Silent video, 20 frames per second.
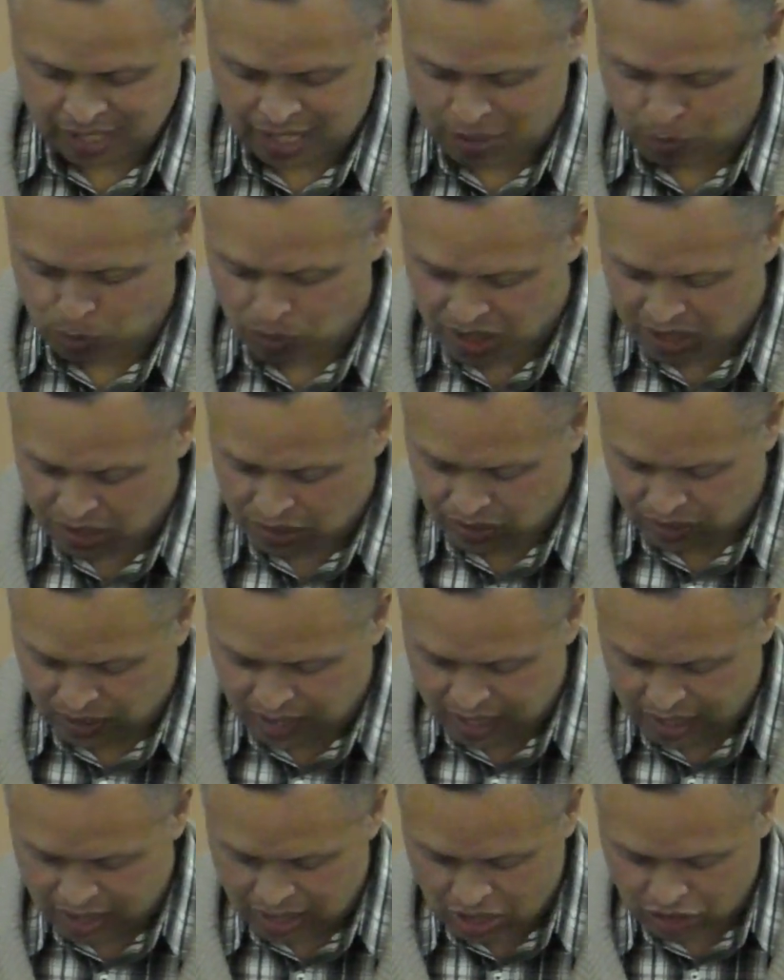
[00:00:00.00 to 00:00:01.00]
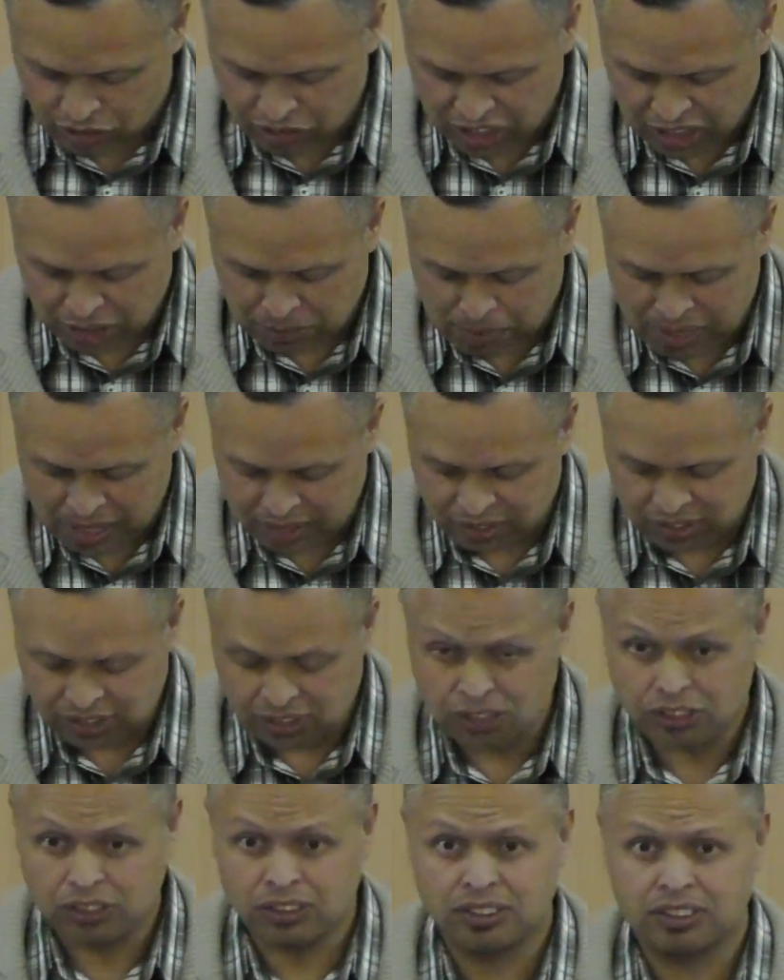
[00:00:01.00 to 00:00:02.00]
And while you're there, our next
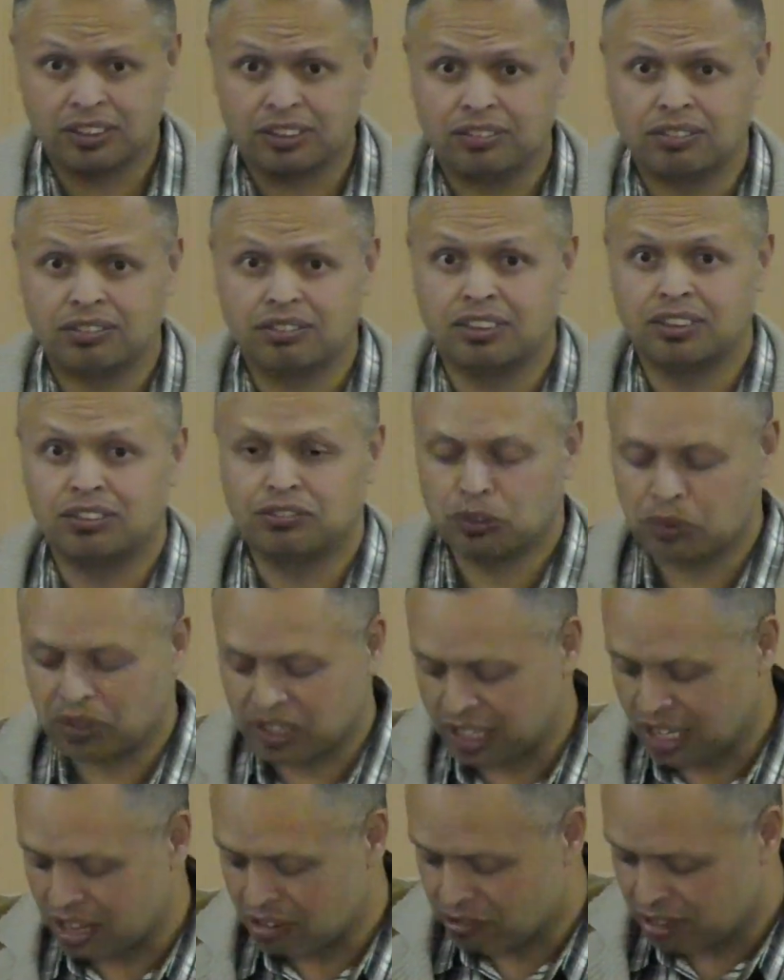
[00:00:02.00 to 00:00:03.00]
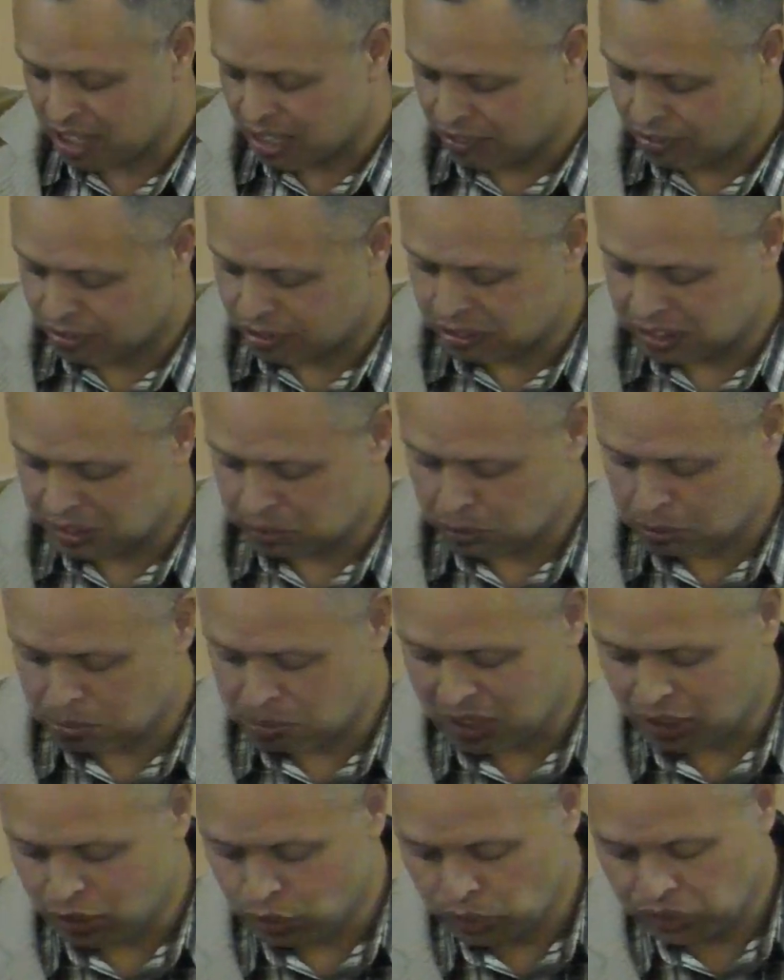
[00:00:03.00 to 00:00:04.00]
passage, if you want to get ready for it, will
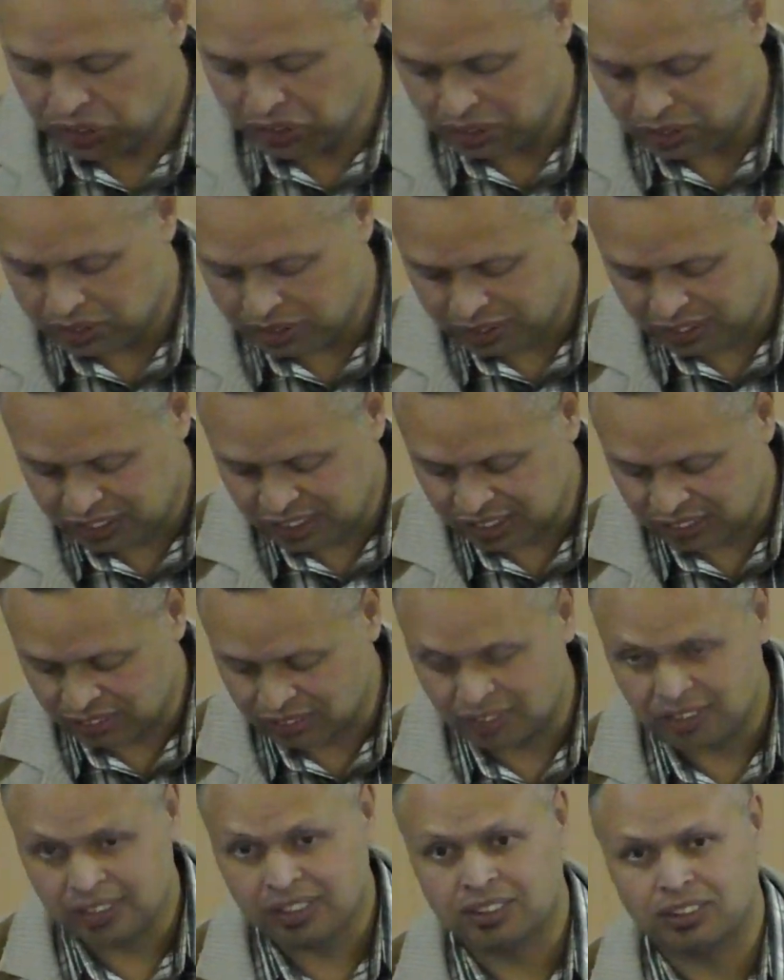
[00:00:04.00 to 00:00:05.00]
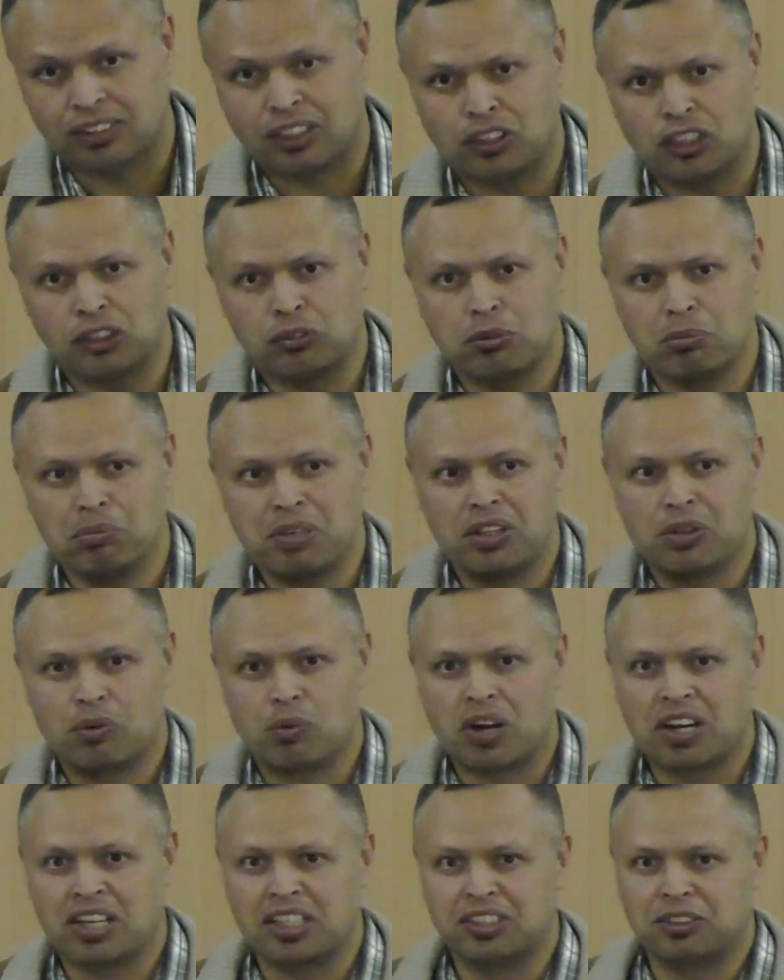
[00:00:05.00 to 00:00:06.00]
be Luke six. So this will be the
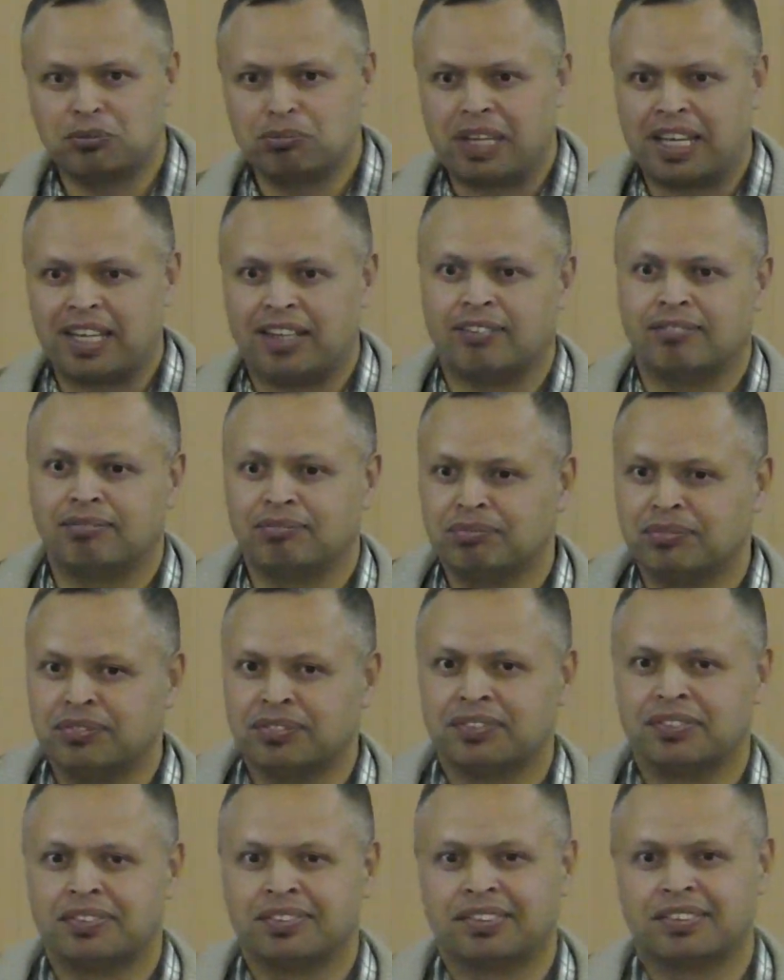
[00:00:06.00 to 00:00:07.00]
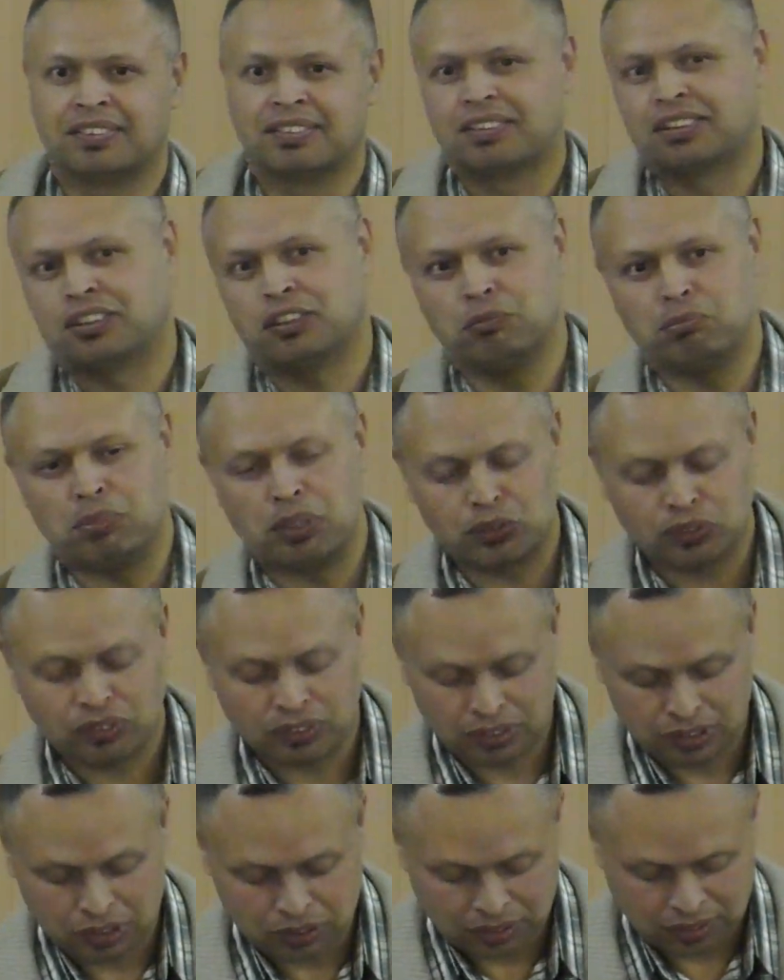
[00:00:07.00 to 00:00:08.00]
wise man who built
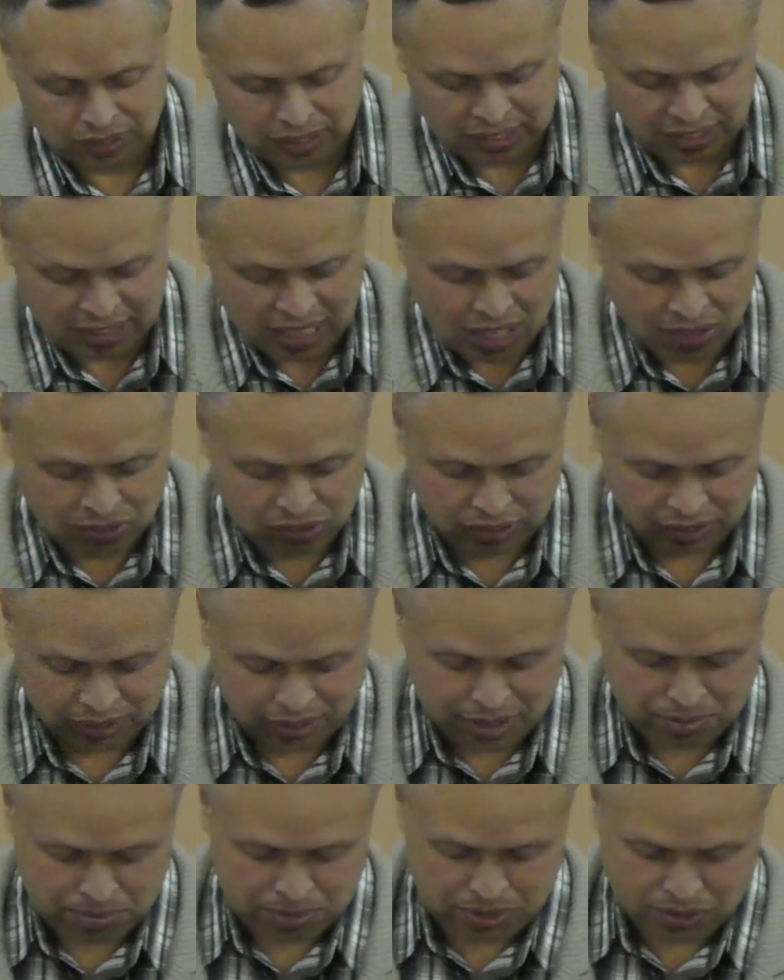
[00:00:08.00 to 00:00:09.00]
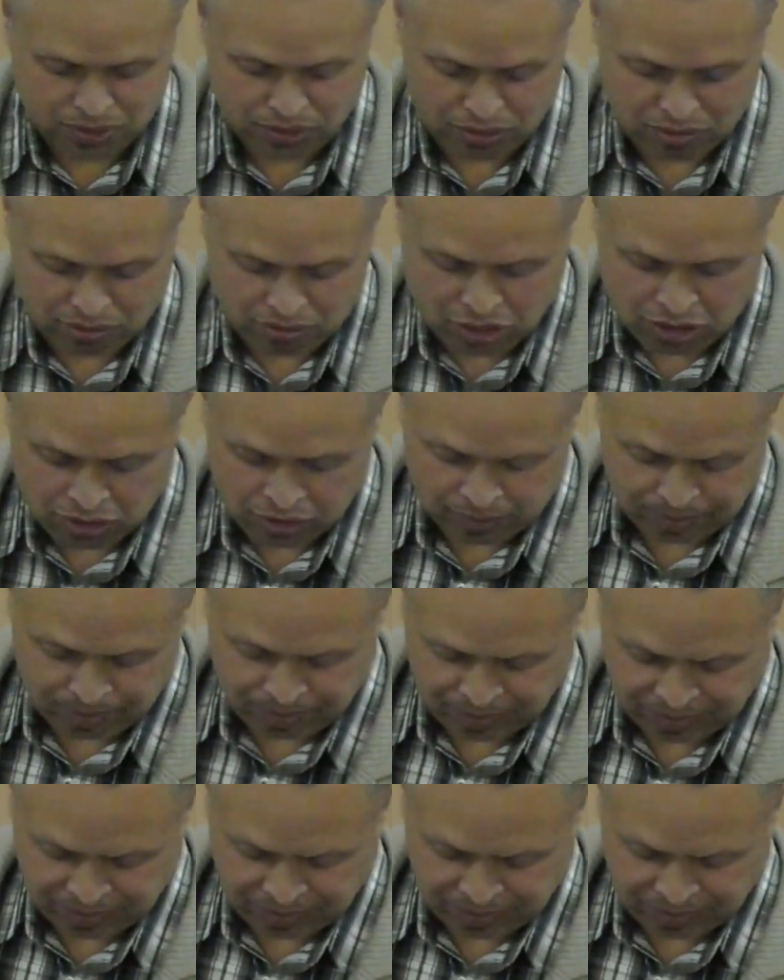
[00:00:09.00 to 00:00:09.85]
his house upon the rock.